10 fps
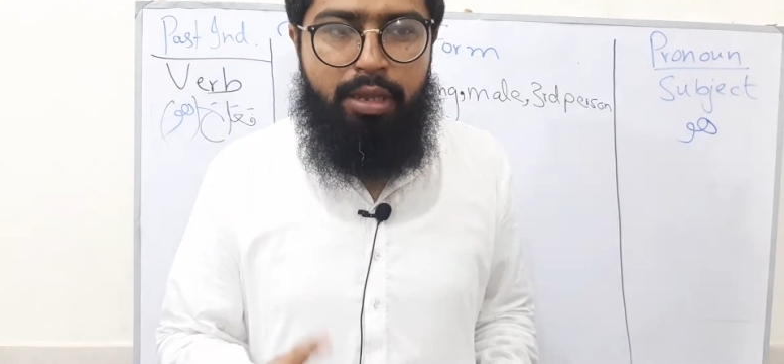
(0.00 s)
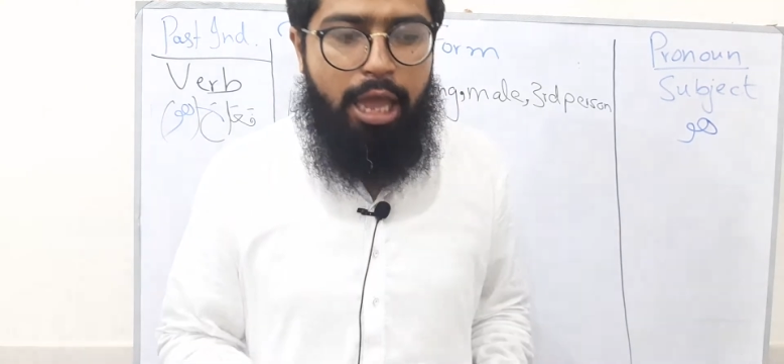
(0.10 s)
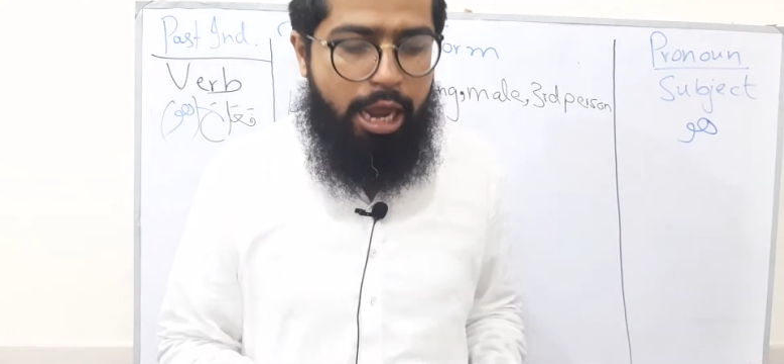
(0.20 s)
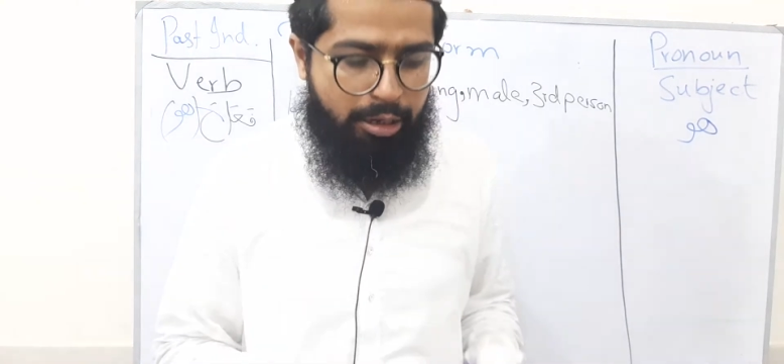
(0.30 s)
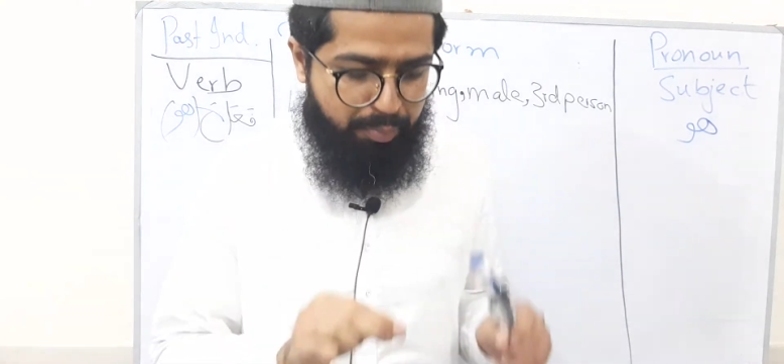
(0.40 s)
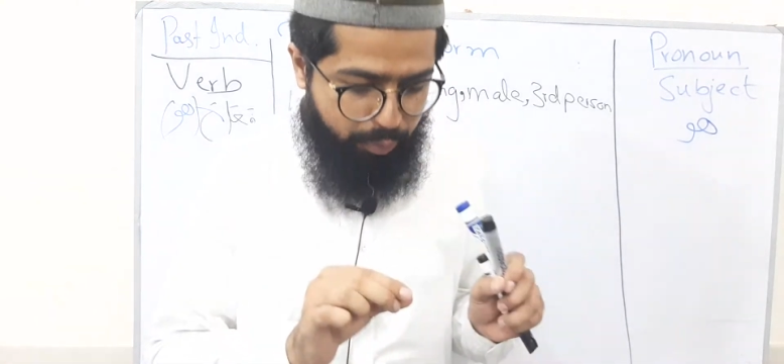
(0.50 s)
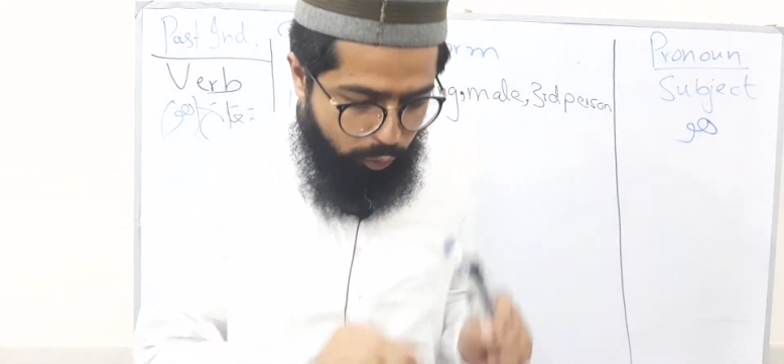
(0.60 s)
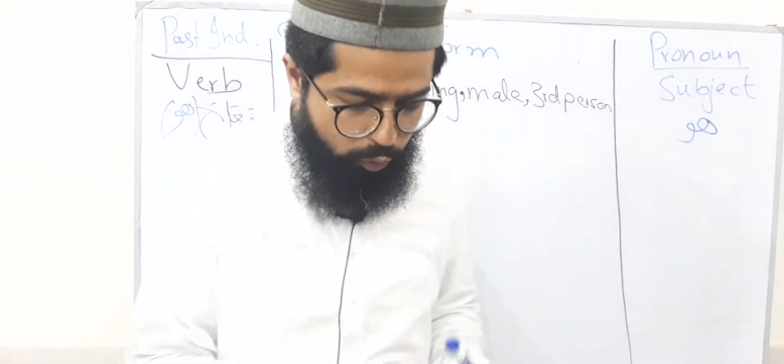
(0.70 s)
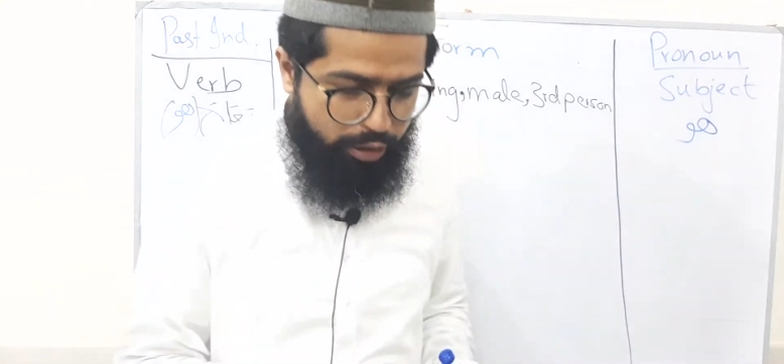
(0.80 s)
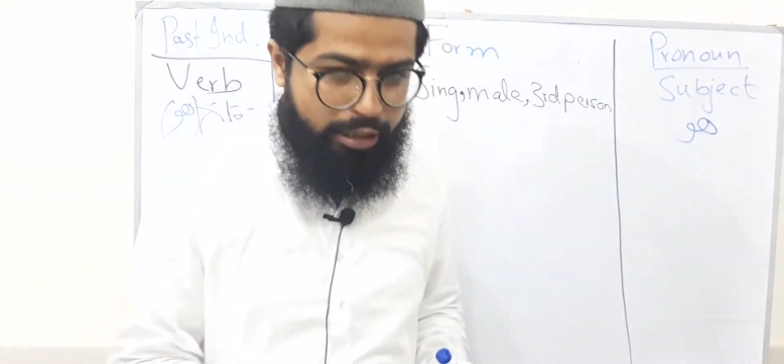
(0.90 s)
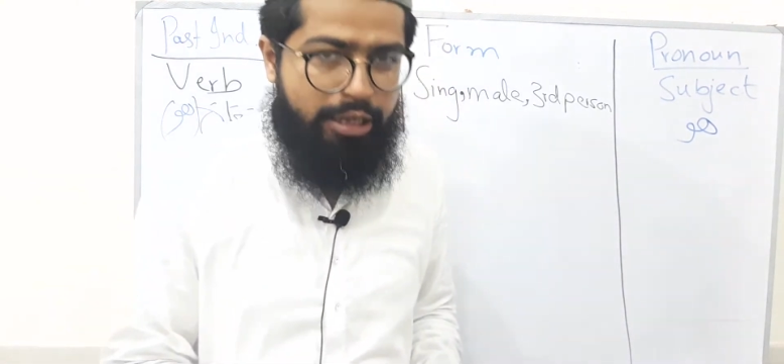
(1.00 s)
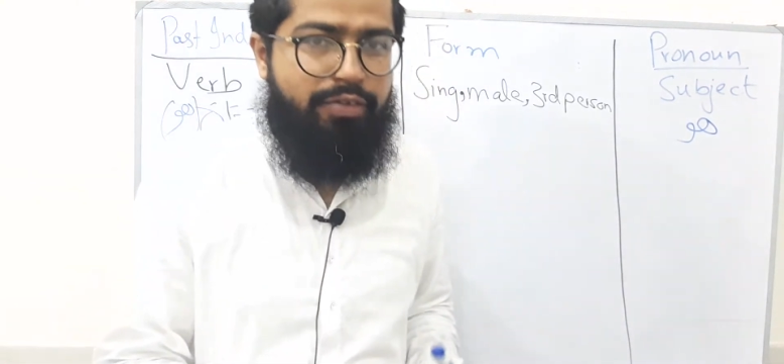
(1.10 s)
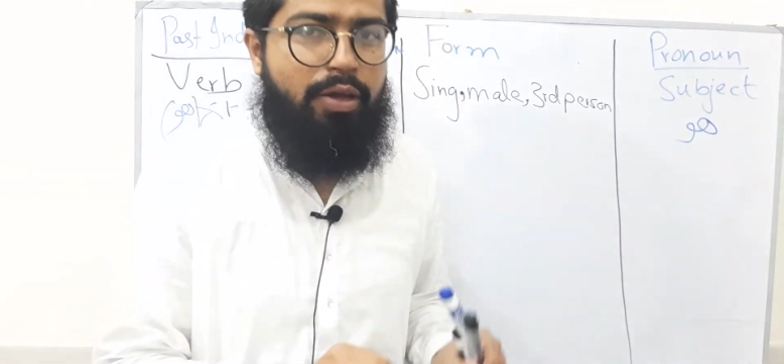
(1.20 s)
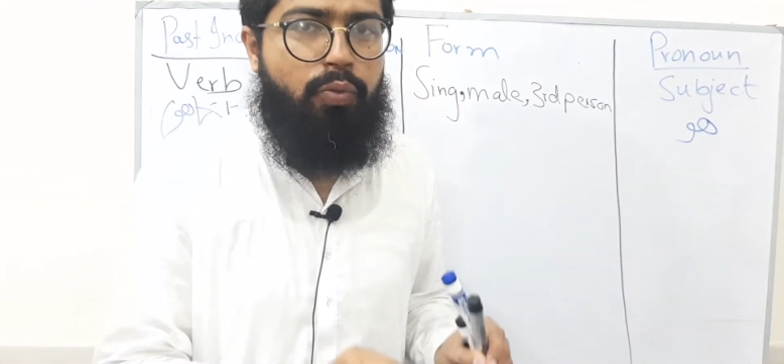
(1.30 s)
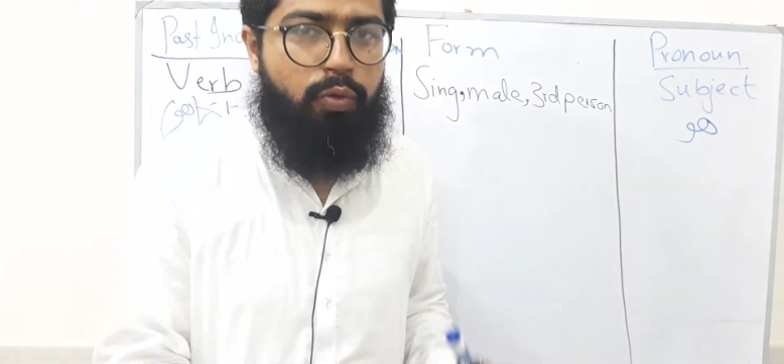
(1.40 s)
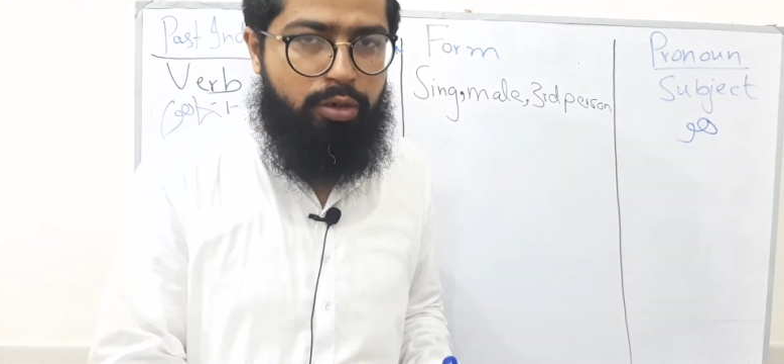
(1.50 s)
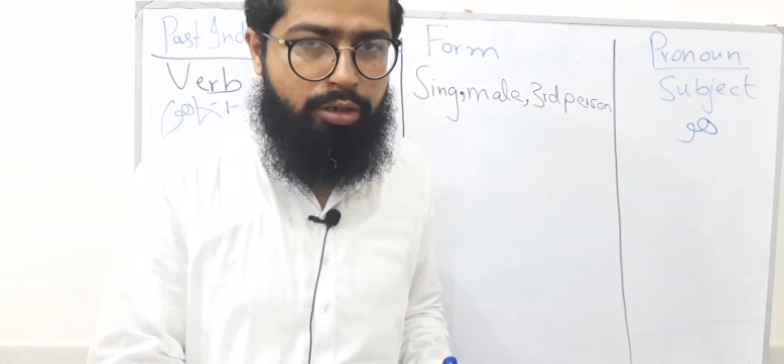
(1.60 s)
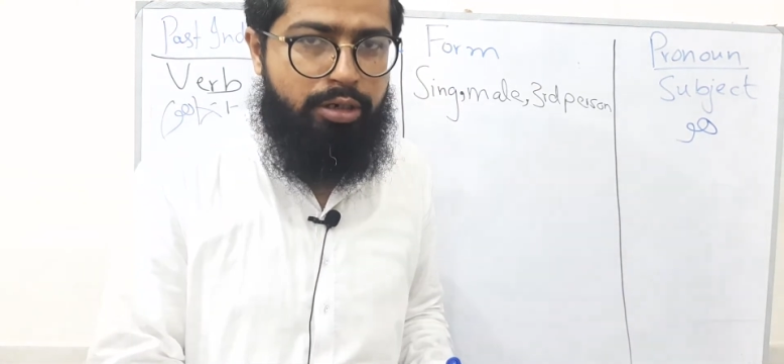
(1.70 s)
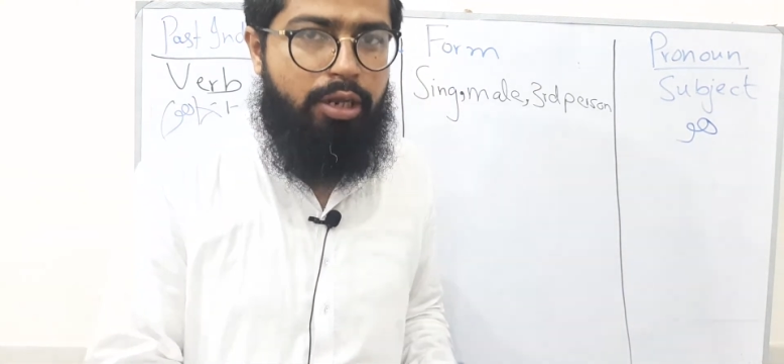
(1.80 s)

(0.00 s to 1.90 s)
and plural is a word